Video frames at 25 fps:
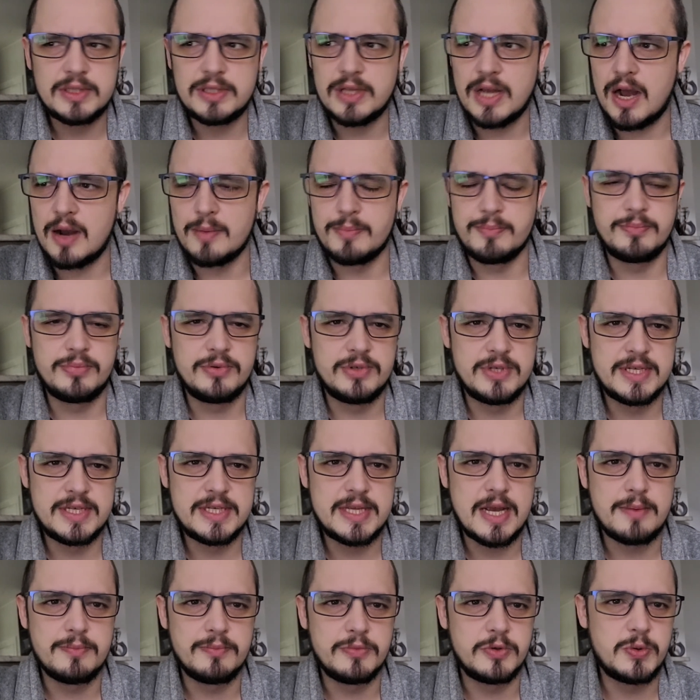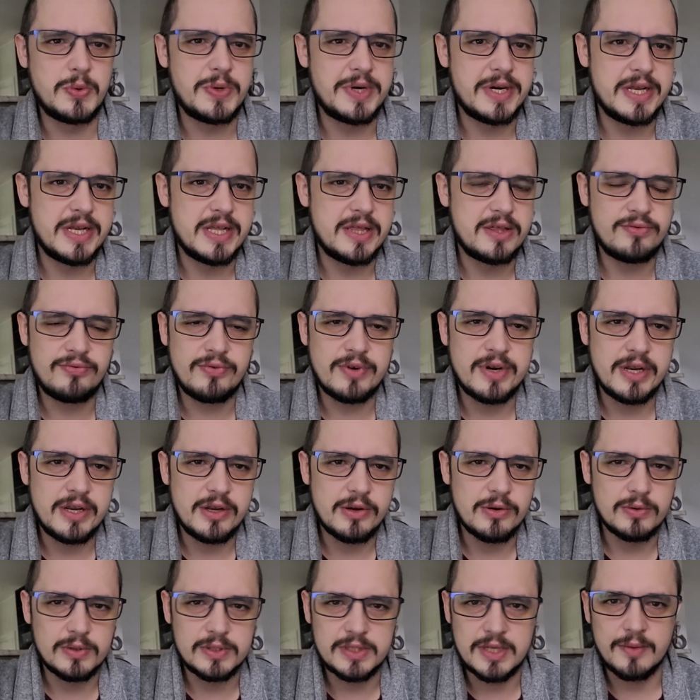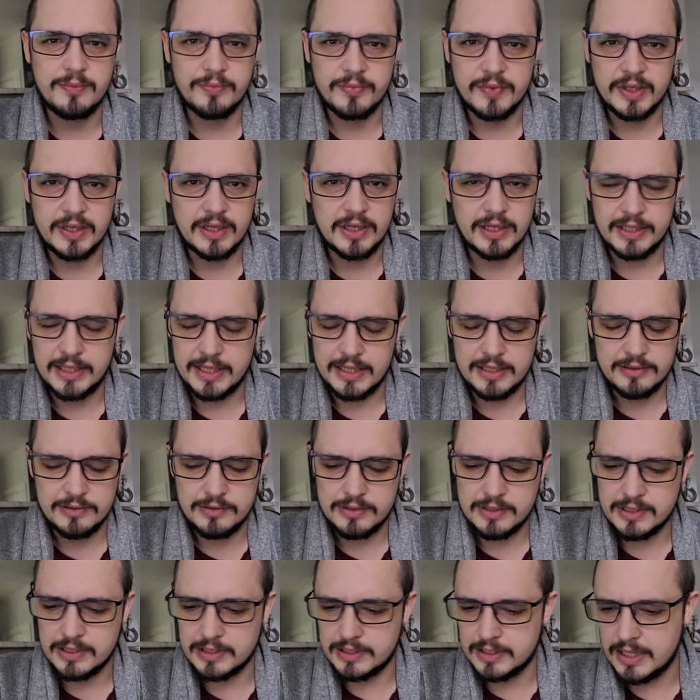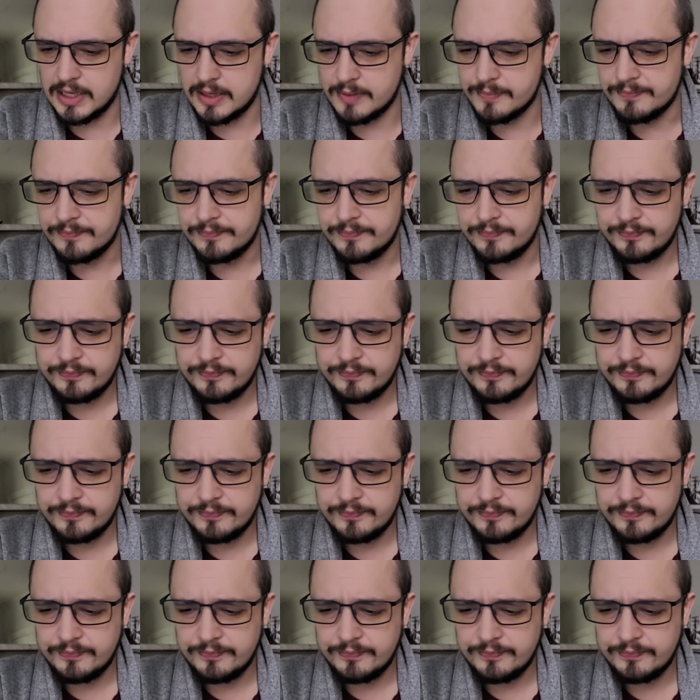up some 23 or something like that is the name.